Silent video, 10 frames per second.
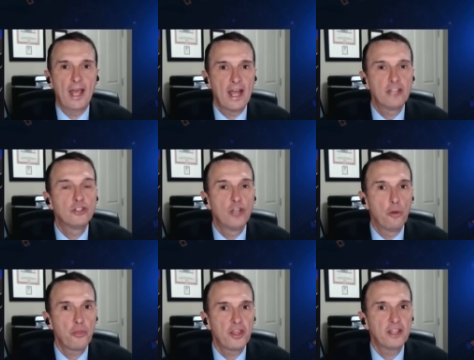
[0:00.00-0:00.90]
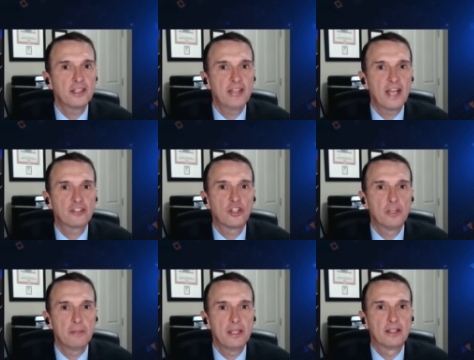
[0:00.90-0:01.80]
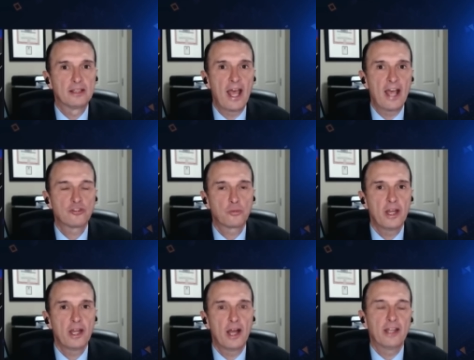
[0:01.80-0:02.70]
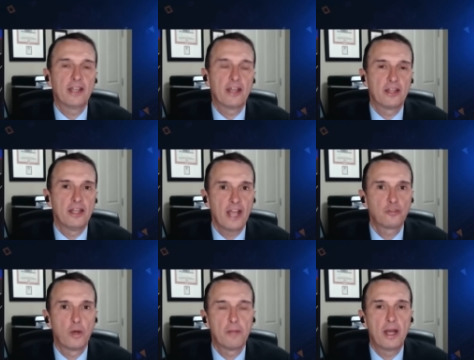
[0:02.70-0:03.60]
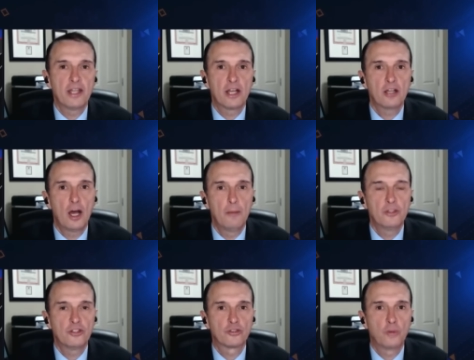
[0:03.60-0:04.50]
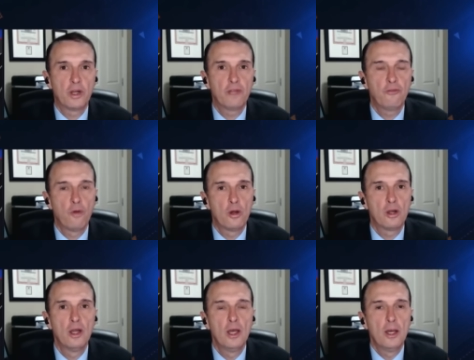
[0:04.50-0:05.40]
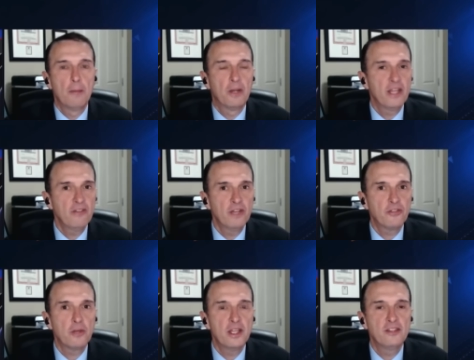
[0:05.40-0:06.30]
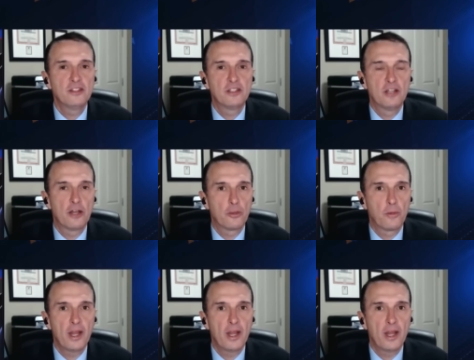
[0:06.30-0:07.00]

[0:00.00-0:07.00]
and I don't think that that's going to be the last rate hike. Now, the next one might not come until 24, but even if there isn't another